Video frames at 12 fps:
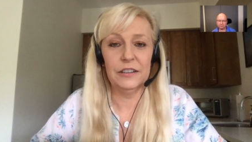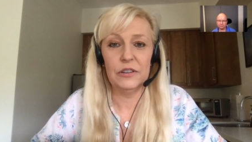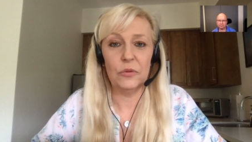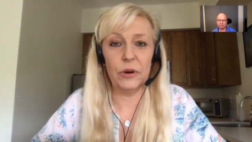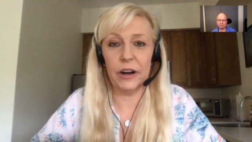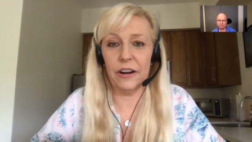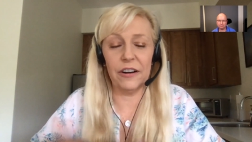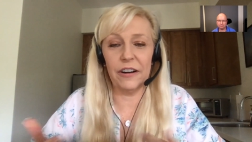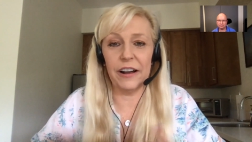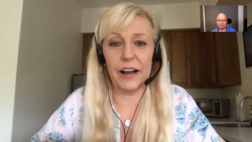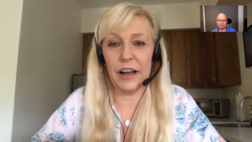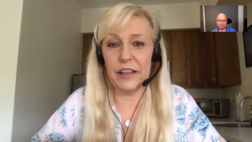where
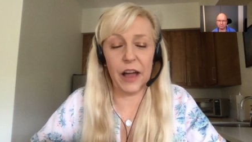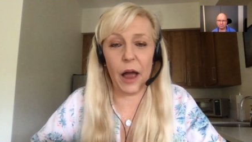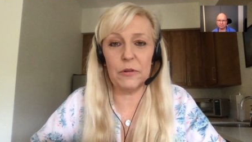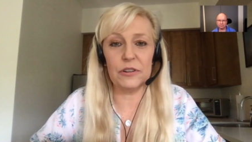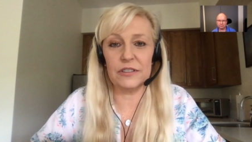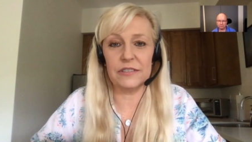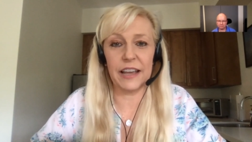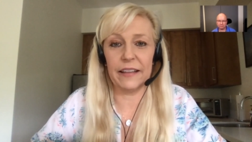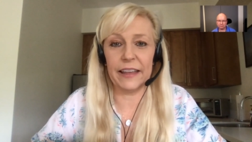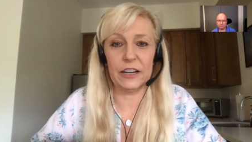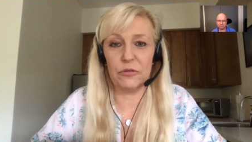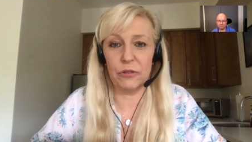I, I would just get like
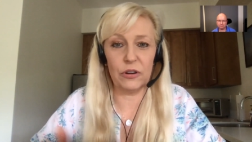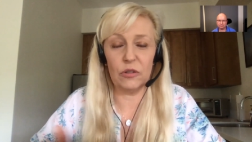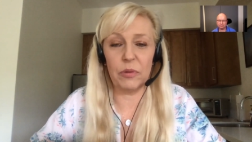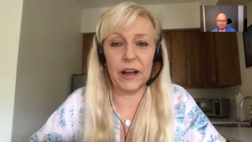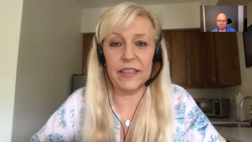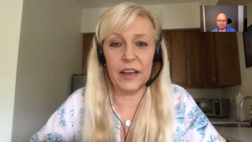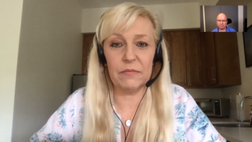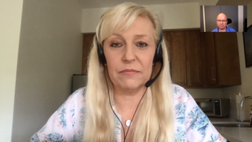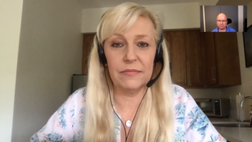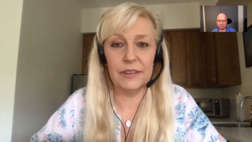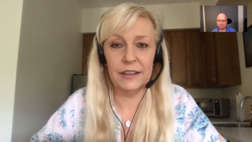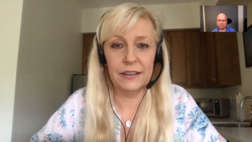triggered by them,
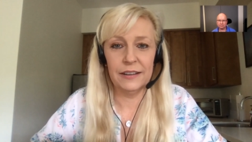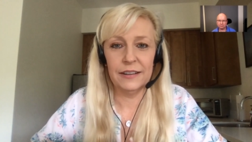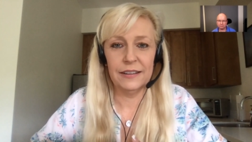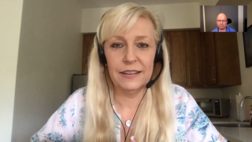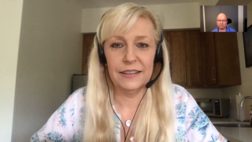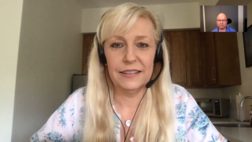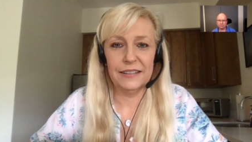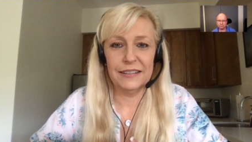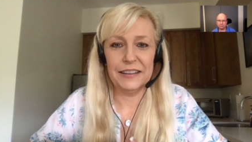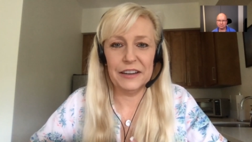mm-hmm. you